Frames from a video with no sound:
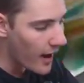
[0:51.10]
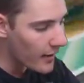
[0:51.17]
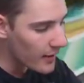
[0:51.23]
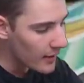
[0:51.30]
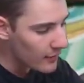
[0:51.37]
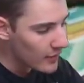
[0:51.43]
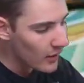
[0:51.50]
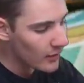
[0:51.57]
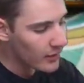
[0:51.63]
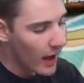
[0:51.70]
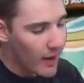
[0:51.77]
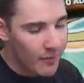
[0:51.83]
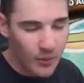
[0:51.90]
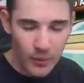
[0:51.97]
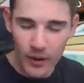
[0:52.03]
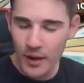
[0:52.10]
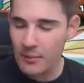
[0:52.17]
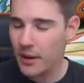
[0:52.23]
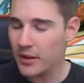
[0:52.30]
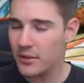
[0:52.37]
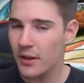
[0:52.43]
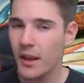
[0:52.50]
And if you guys haven't already,
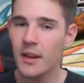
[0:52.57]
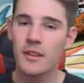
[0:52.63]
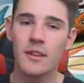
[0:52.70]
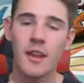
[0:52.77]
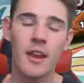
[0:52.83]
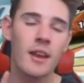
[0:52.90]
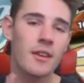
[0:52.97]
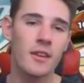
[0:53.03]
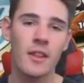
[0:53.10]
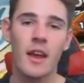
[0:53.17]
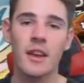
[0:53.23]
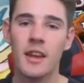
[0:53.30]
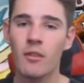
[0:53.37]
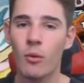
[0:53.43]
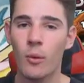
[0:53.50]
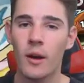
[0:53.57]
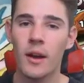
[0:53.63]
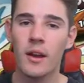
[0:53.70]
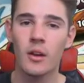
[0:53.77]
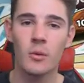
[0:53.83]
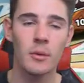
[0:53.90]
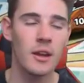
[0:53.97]
make sure to enter that into that
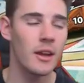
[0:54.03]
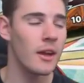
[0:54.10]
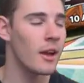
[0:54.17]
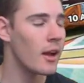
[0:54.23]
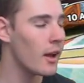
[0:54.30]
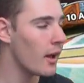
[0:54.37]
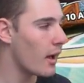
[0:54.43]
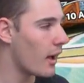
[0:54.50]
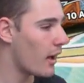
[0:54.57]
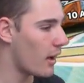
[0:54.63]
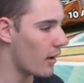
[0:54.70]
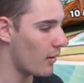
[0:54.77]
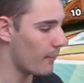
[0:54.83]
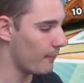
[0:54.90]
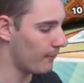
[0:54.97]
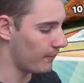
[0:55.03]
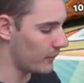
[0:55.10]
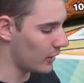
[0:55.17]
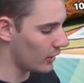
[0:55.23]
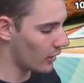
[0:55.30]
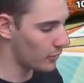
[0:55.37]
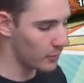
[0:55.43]
giveaway. It'll be, you
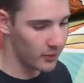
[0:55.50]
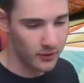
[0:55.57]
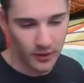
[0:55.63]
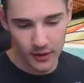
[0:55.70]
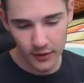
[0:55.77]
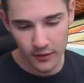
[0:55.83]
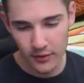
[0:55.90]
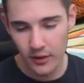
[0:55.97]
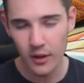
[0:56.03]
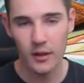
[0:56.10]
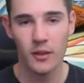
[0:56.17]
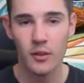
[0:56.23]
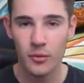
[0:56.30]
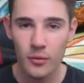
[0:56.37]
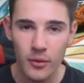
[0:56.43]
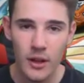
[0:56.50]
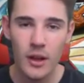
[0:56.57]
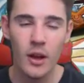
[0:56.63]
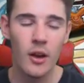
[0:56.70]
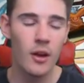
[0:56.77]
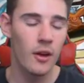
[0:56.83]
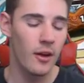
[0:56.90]
guys would have seen at the start of this
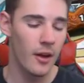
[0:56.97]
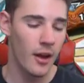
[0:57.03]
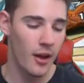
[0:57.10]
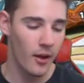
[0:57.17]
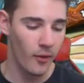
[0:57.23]
video,